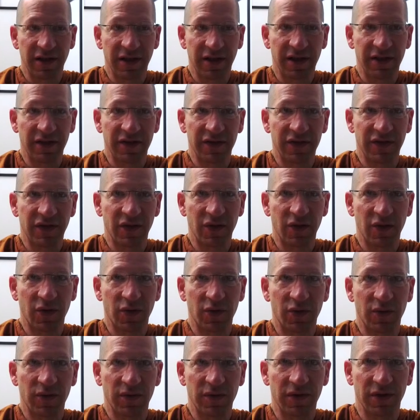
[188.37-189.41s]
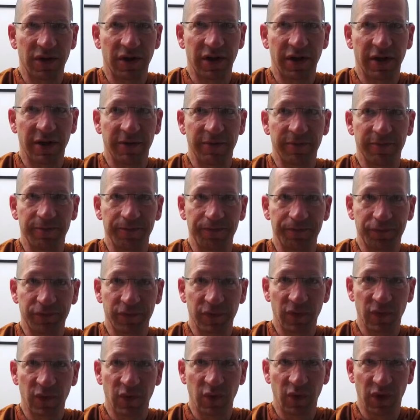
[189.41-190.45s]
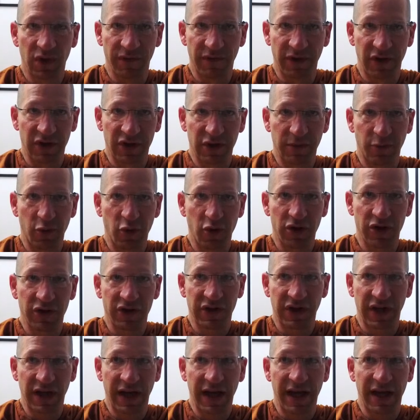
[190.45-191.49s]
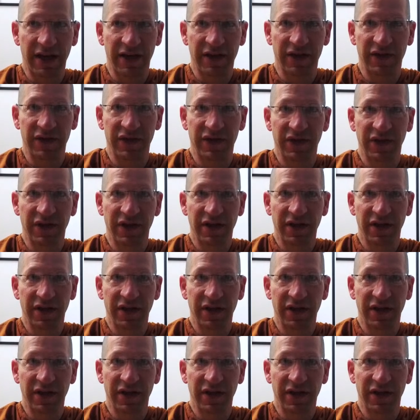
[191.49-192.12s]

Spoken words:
And so one of our supporters has